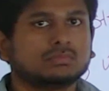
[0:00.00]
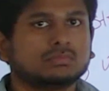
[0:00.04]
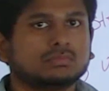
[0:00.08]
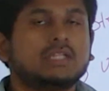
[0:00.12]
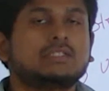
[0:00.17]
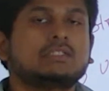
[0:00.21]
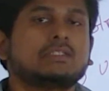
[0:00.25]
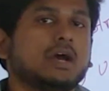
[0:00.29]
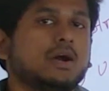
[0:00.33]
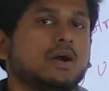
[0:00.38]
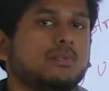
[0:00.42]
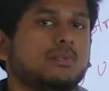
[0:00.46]

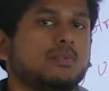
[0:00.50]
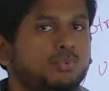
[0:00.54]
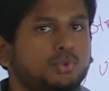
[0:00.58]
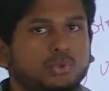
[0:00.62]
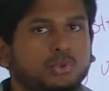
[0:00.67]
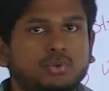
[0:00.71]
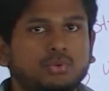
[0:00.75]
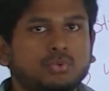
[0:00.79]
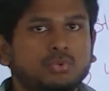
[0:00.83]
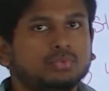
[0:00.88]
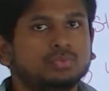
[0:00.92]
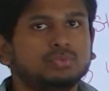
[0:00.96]
It's up to
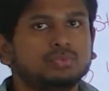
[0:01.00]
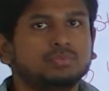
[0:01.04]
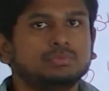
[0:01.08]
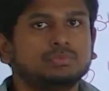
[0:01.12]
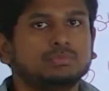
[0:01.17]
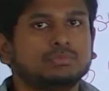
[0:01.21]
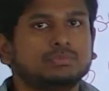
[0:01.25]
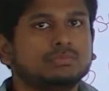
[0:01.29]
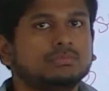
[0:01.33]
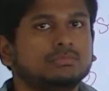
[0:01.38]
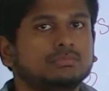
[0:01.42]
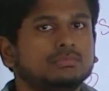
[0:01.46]
you.
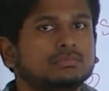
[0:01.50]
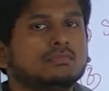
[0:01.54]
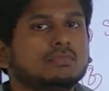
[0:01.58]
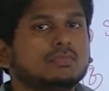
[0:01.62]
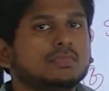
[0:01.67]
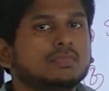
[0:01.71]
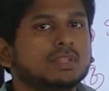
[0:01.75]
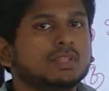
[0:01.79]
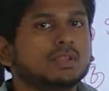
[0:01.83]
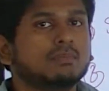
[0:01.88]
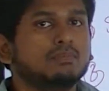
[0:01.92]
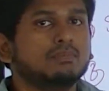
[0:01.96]

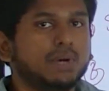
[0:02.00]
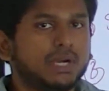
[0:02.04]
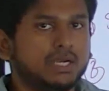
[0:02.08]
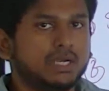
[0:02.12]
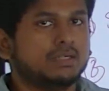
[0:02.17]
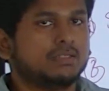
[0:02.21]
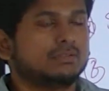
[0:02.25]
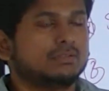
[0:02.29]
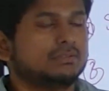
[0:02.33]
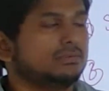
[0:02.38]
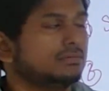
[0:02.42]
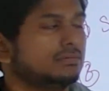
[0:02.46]

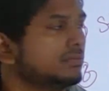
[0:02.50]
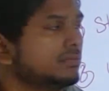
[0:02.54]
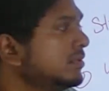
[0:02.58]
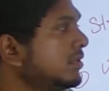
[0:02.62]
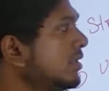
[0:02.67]
But